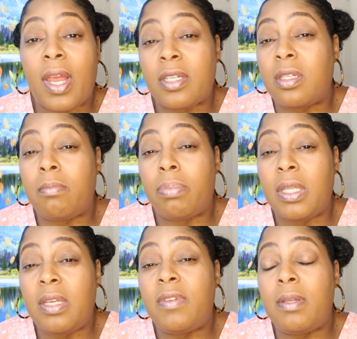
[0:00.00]
actually
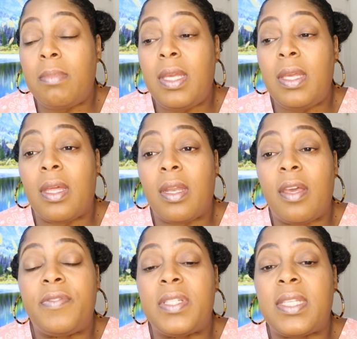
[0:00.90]
believed in me
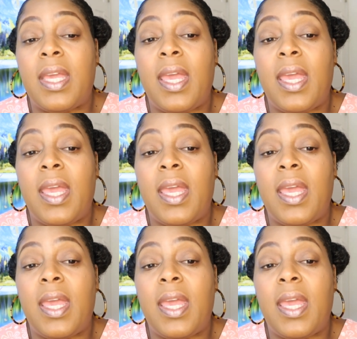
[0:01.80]
enough to say,